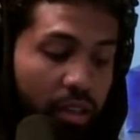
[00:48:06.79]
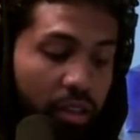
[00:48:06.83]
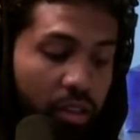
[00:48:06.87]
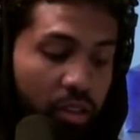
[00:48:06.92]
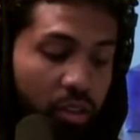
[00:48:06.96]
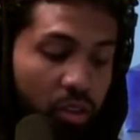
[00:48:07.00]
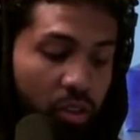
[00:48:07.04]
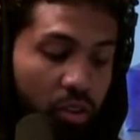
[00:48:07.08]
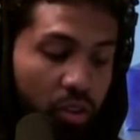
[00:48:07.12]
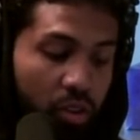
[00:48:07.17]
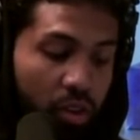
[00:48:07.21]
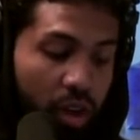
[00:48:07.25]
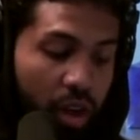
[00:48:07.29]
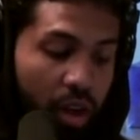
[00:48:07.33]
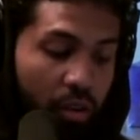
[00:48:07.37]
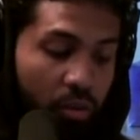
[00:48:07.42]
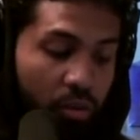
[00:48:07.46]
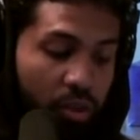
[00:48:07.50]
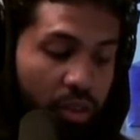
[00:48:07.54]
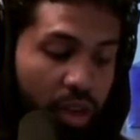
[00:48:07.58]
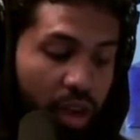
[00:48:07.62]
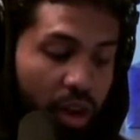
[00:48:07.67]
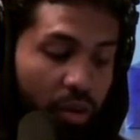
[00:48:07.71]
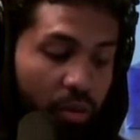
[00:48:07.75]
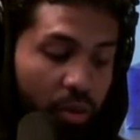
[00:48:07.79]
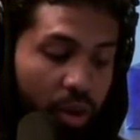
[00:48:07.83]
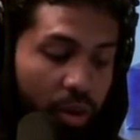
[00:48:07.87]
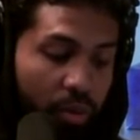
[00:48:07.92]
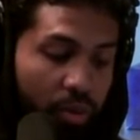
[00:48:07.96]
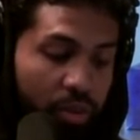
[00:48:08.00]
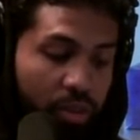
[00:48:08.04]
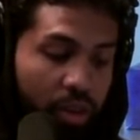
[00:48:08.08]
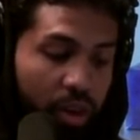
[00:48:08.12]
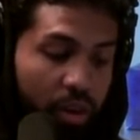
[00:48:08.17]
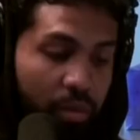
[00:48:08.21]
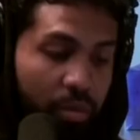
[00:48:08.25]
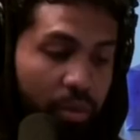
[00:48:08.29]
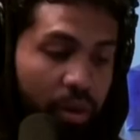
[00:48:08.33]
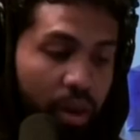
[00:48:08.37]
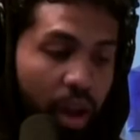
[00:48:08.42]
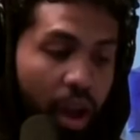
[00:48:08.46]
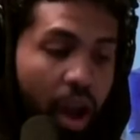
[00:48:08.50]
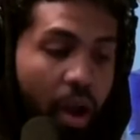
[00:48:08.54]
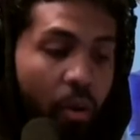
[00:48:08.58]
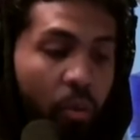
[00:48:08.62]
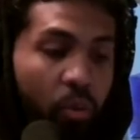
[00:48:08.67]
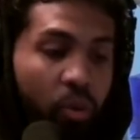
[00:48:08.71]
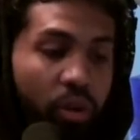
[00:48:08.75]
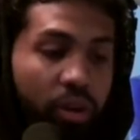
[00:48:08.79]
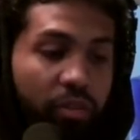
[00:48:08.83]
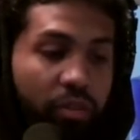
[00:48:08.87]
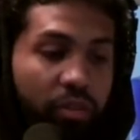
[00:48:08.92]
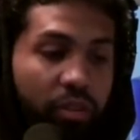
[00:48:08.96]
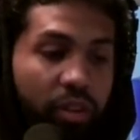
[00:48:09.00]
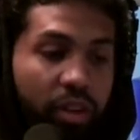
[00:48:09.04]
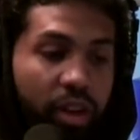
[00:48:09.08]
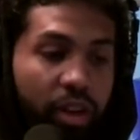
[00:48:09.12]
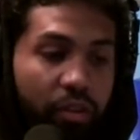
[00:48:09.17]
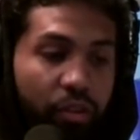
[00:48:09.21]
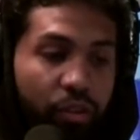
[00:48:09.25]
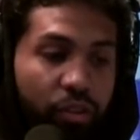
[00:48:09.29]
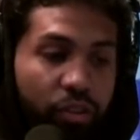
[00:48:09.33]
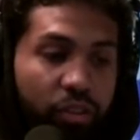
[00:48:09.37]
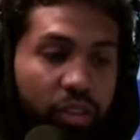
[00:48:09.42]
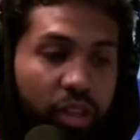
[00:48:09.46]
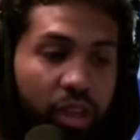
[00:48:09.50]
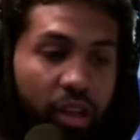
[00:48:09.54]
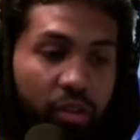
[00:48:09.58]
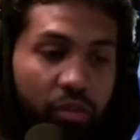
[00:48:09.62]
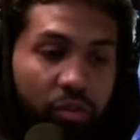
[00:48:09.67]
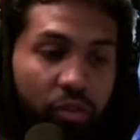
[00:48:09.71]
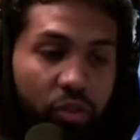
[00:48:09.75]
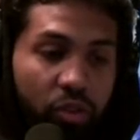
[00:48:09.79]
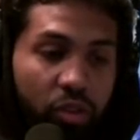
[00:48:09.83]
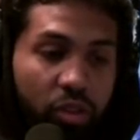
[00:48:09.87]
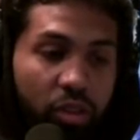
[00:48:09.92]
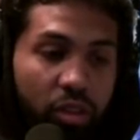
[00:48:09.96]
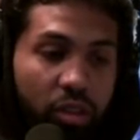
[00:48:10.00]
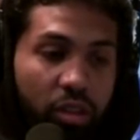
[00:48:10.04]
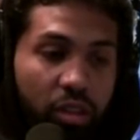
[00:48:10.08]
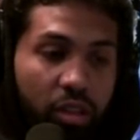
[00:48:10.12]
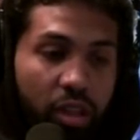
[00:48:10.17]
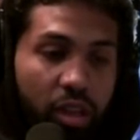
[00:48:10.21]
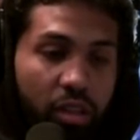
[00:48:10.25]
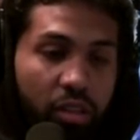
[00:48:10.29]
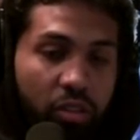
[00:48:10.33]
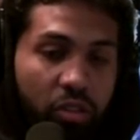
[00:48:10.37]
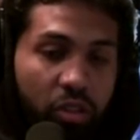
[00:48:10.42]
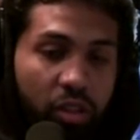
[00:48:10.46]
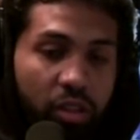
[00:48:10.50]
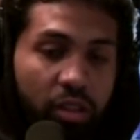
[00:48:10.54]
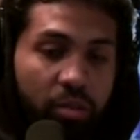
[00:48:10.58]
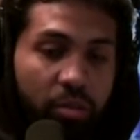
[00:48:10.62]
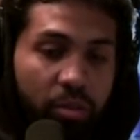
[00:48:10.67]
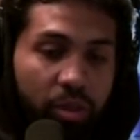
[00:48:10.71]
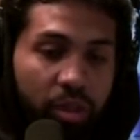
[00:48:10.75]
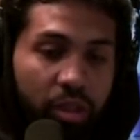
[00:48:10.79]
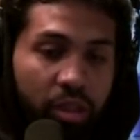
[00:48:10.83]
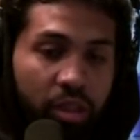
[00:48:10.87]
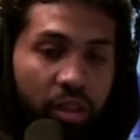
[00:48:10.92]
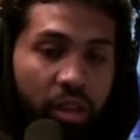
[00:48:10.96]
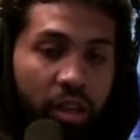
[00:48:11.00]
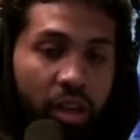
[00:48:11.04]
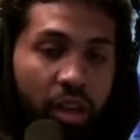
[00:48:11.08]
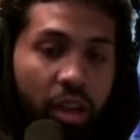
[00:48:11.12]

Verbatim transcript: you know, I retire when I retire, but I would have never stand for the national anthem again.